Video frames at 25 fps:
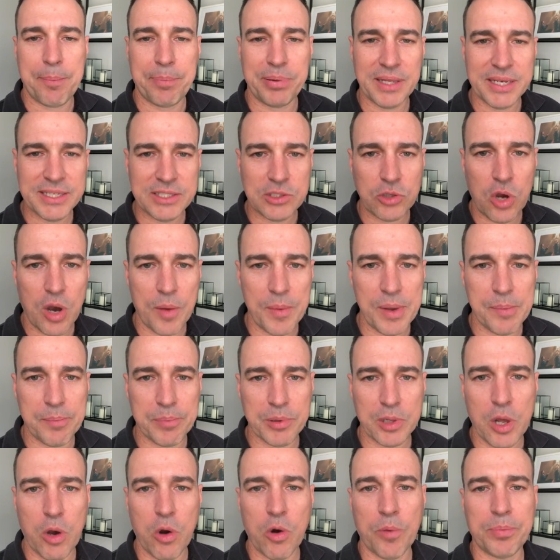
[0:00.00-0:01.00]
please
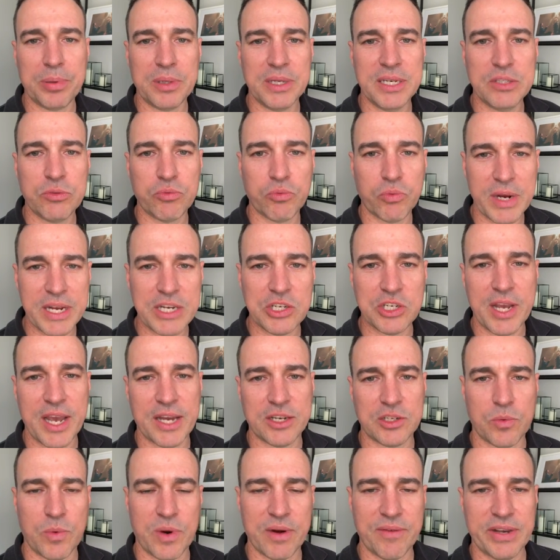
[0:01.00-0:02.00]
comment below or please reach
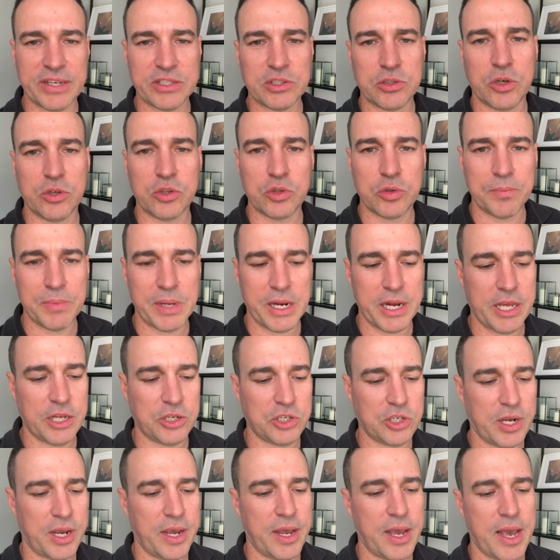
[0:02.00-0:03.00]
out to one of our social
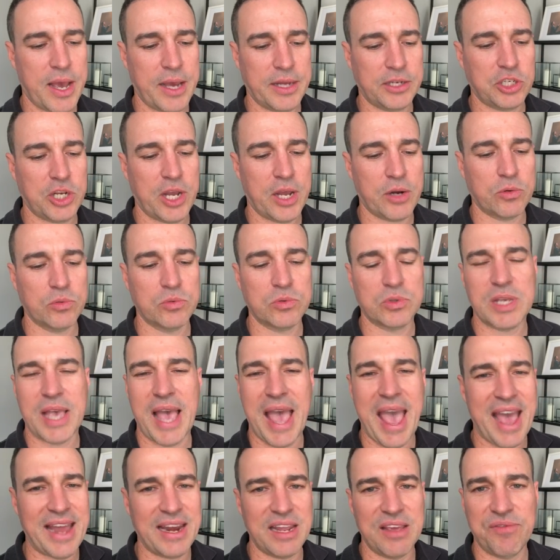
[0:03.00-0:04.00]
media channels
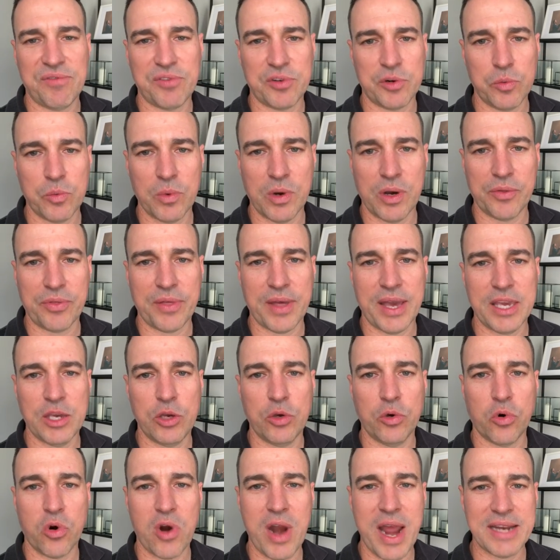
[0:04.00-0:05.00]
at
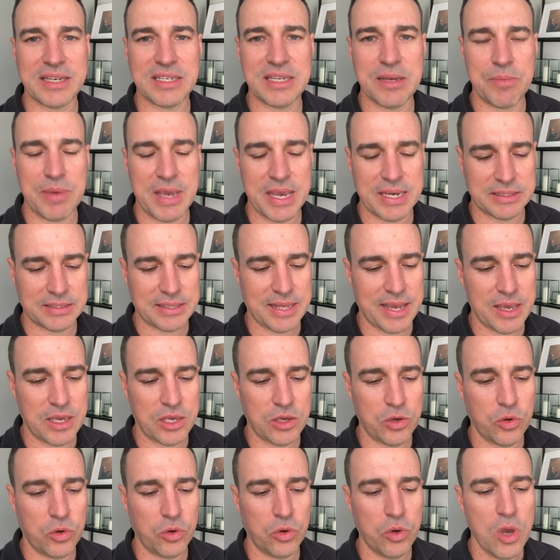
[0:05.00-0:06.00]
InfiniteWealthAU or at
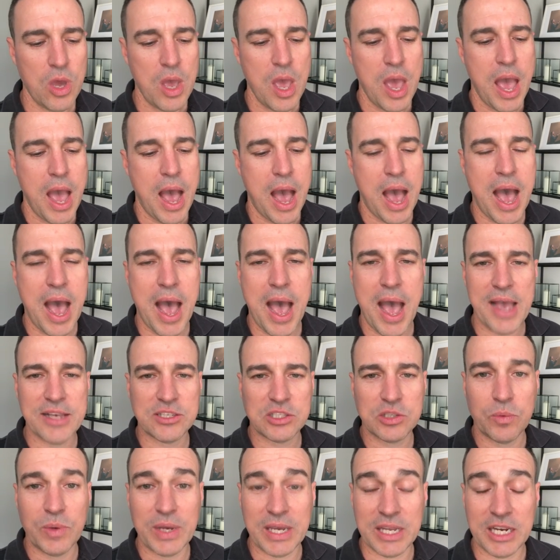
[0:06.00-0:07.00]

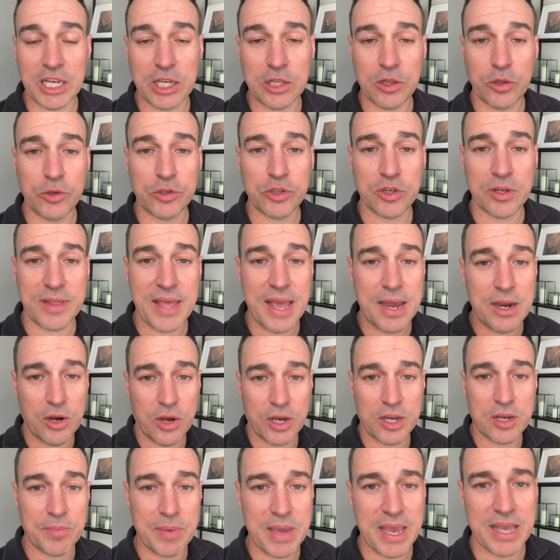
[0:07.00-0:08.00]
TimGuestAU so we can include you in that
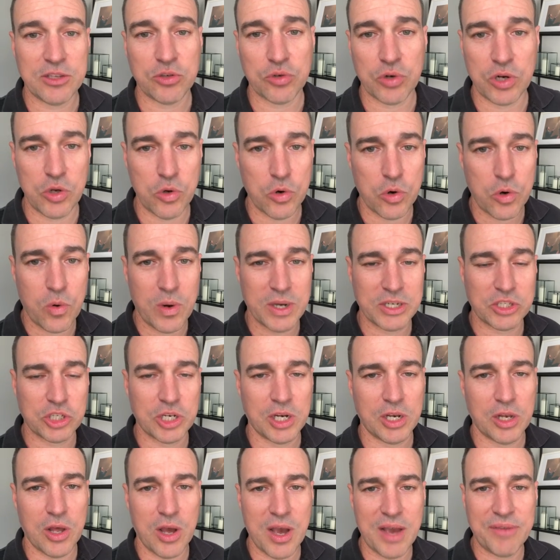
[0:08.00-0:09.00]
and I could be answering your
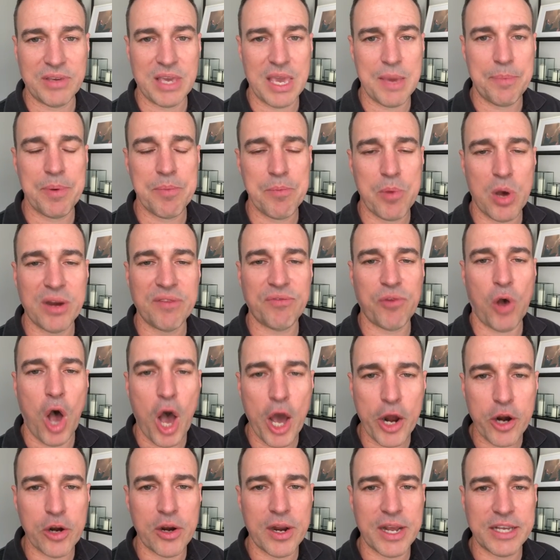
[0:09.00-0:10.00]
question live. Keep in mind, if
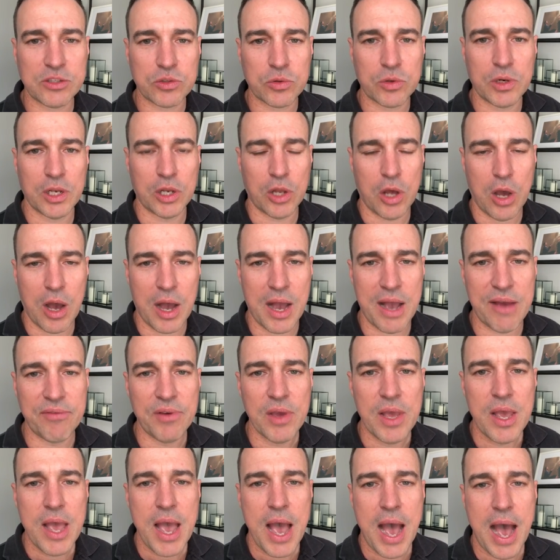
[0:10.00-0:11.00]
I don't answer it
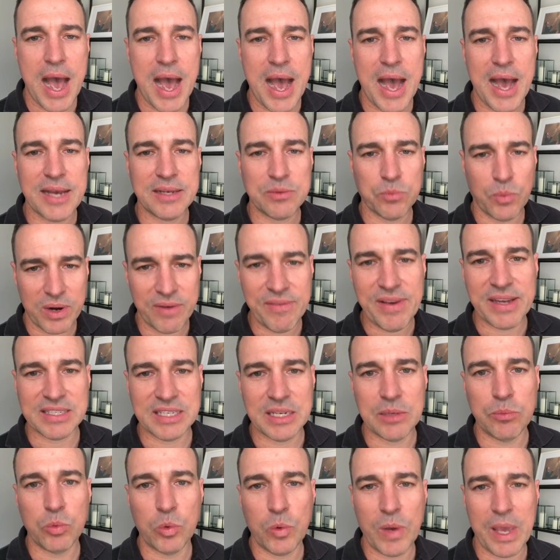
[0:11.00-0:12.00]
live, one of our
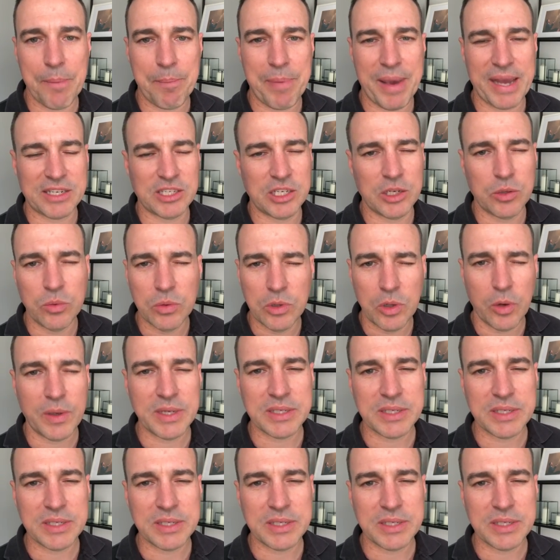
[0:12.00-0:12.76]
team will get back to you. We'll